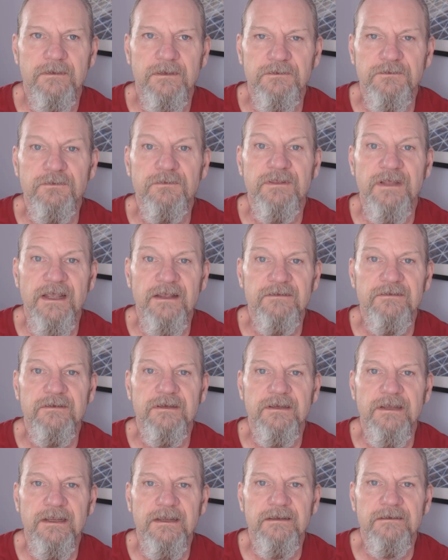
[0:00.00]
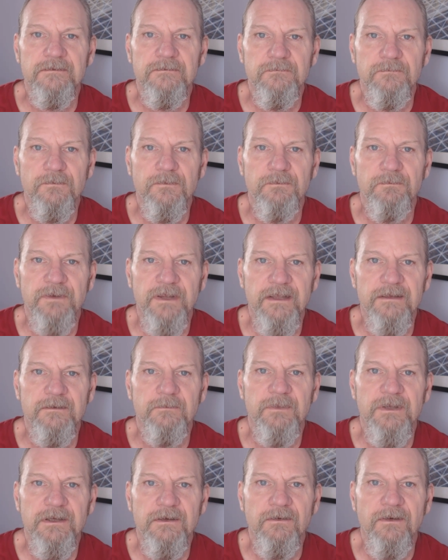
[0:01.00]
in 2008, when we had
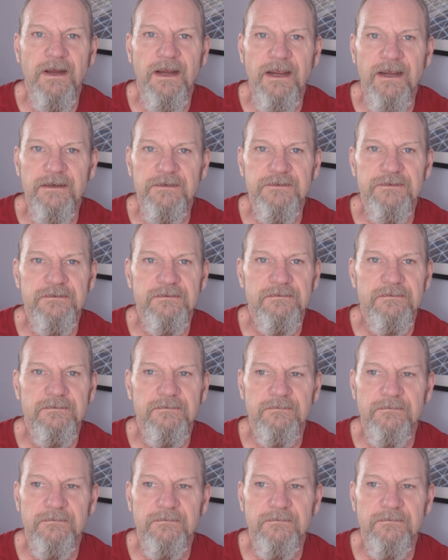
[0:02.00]
the big crash,